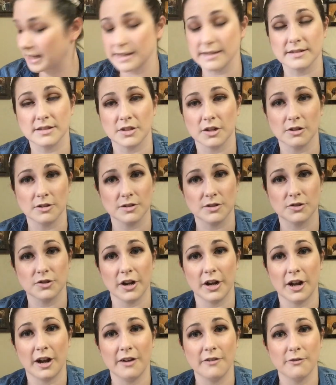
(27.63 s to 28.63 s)
start
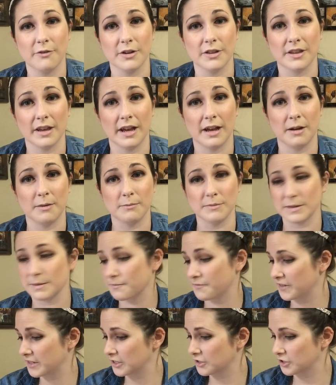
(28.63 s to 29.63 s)
straight off with
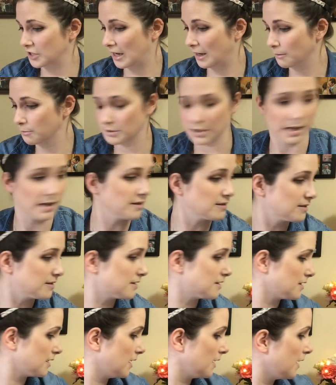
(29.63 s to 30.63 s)
some finished
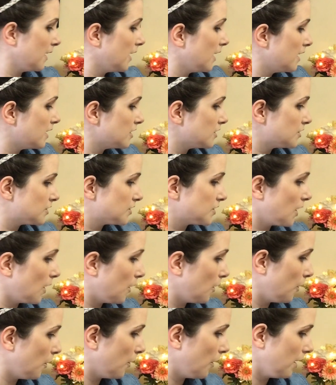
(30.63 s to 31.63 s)
objects.
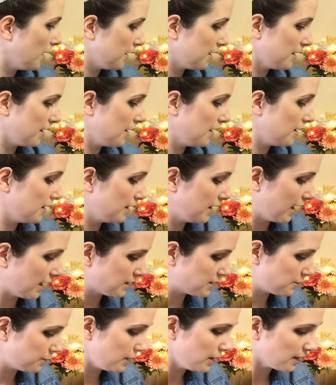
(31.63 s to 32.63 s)
So
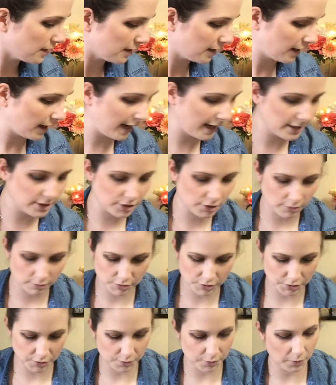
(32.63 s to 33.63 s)
last week I
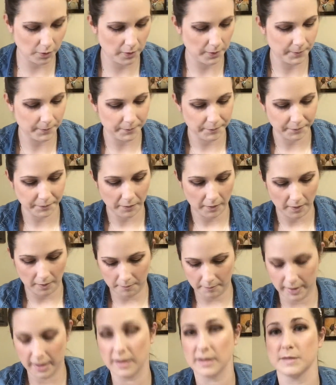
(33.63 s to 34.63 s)
showed you
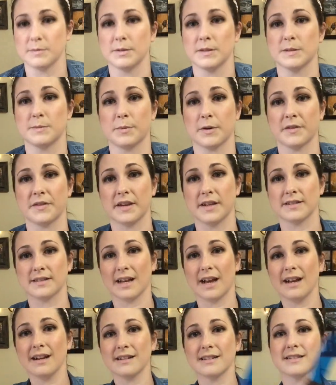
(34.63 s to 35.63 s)
my husband's birthday
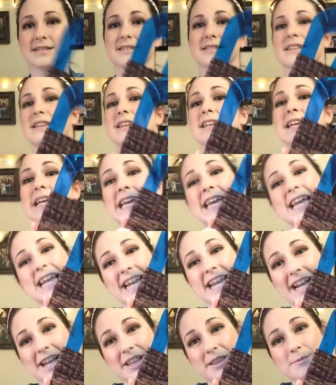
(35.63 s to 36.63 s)
socks,
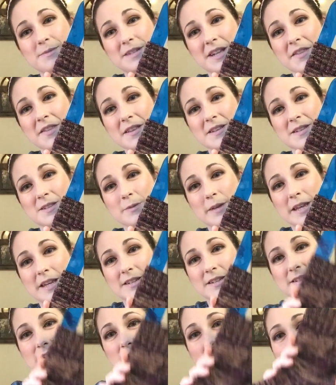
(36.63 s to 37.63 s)
and I got them done this
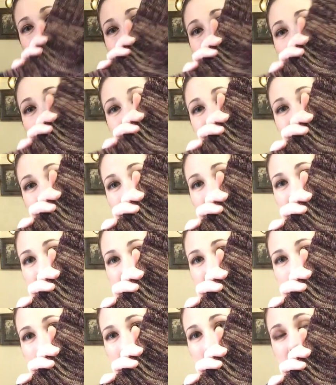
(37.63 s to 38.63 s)
week. So my little charm
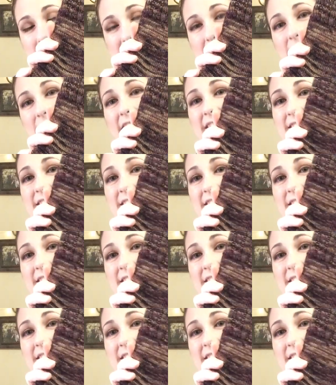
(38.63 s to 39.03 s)
is where I was at